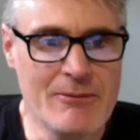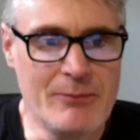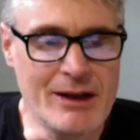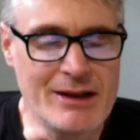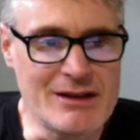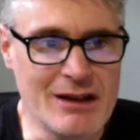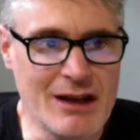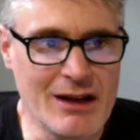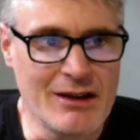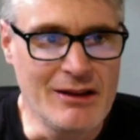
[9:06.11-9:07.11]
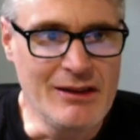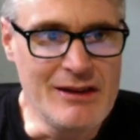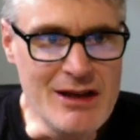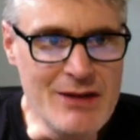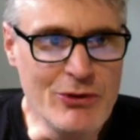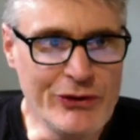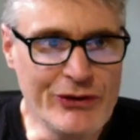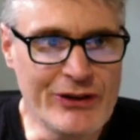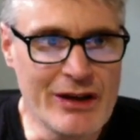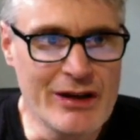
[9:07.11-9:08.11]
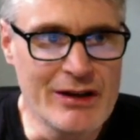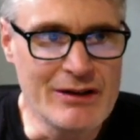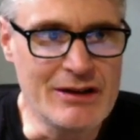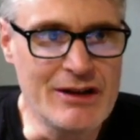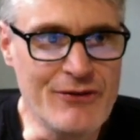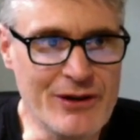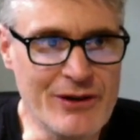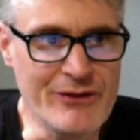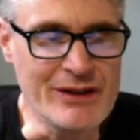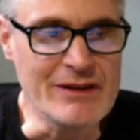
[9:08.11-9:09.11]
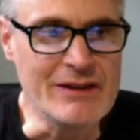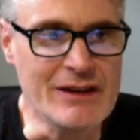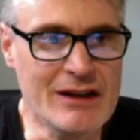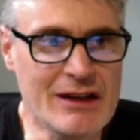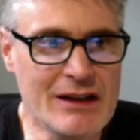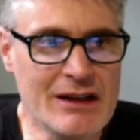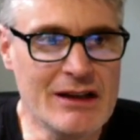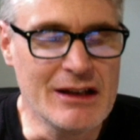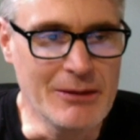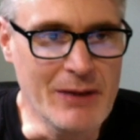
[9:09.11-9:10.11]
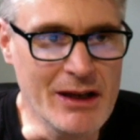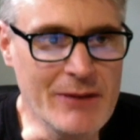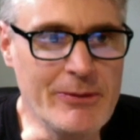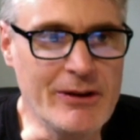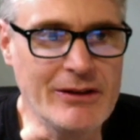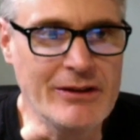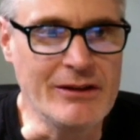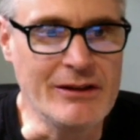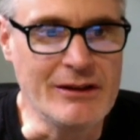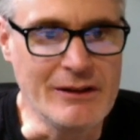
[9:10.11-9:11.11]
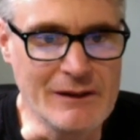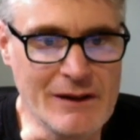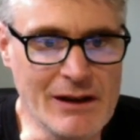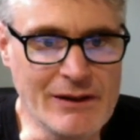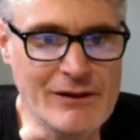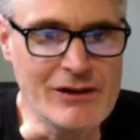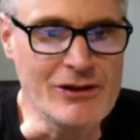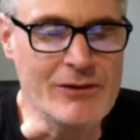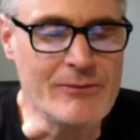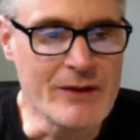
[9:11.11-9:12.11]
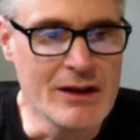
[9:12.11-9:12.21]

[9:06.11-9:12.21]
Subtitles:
But the most different of these, in my opinion, is Alex Nino.